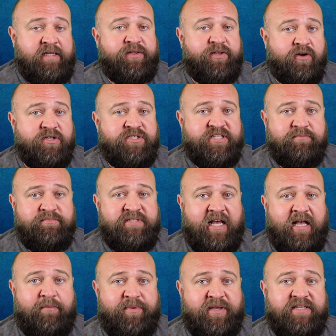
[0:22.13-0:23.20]
there are some
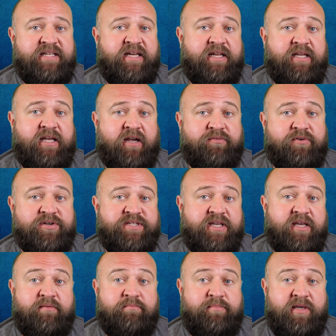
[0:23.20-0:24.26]
topics that it covers
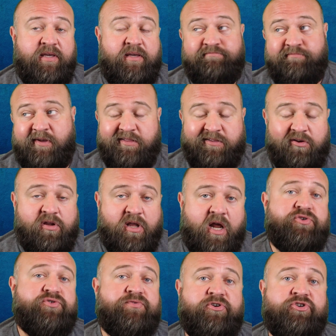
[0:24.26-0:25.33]
that can be a little
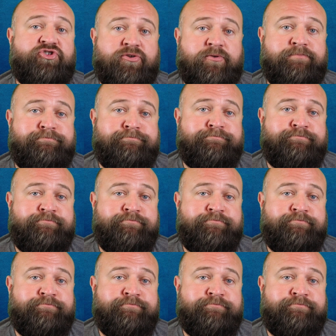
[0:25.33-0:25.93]
controversial.